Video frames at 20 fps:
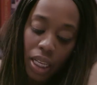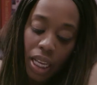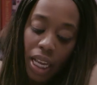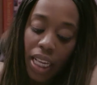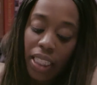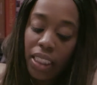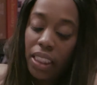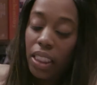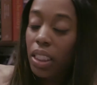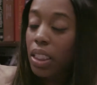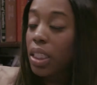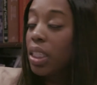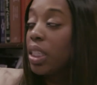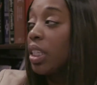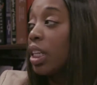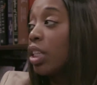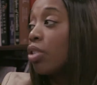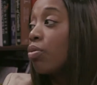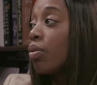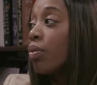Excellent.
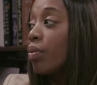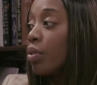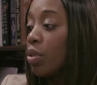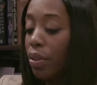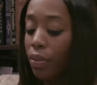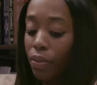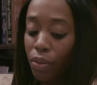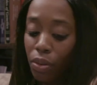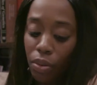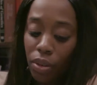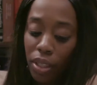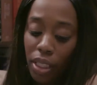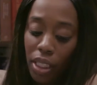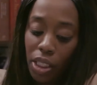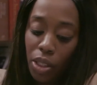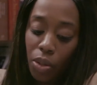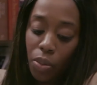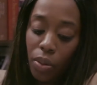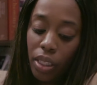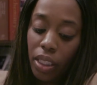Let's review a few
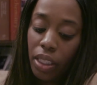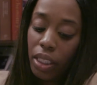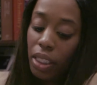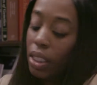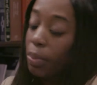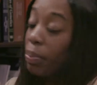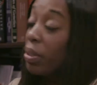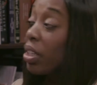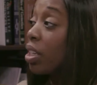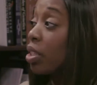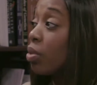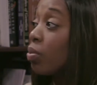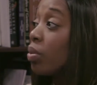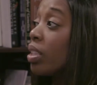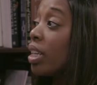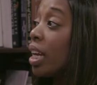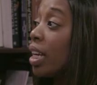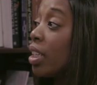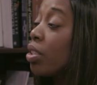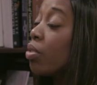things quickly because we
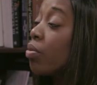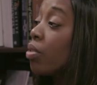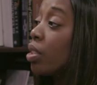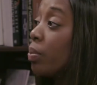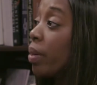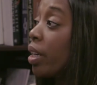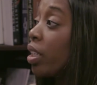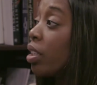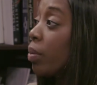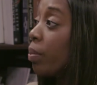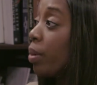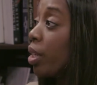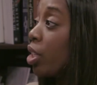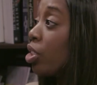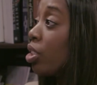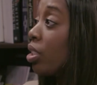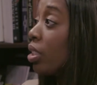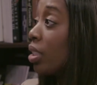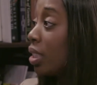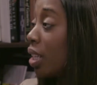like to respect the
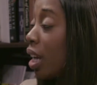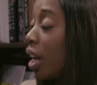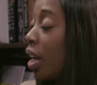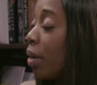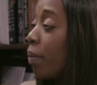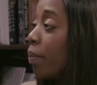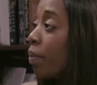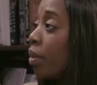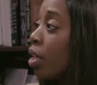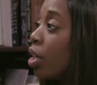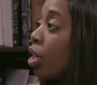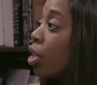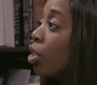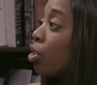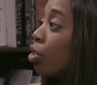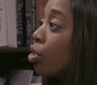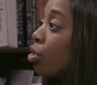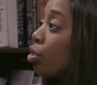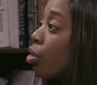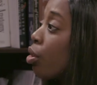patient's time.
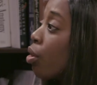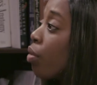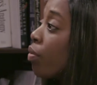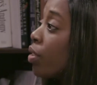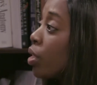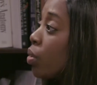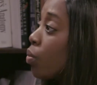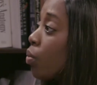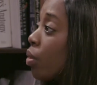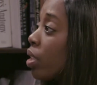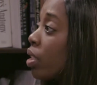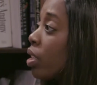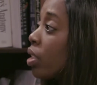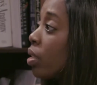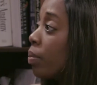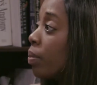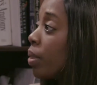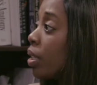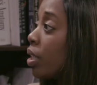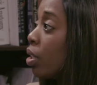Do you know if she wants to
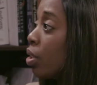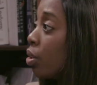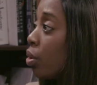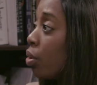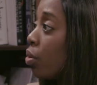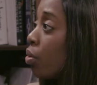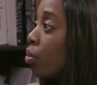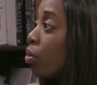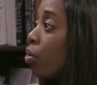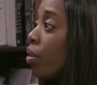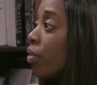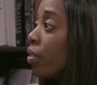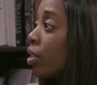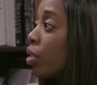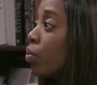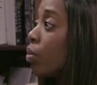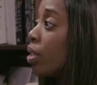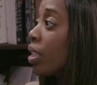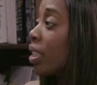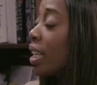be alone or if she
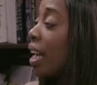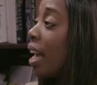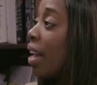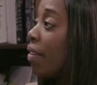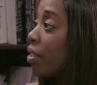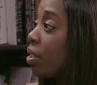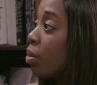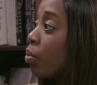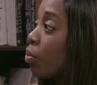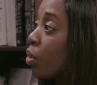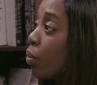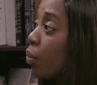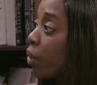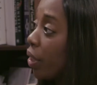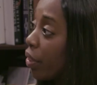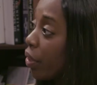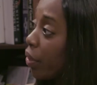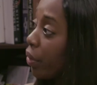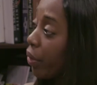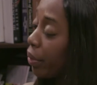wants to have someone
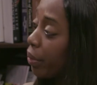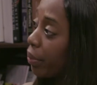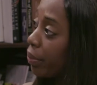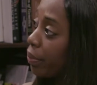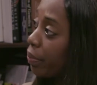with her?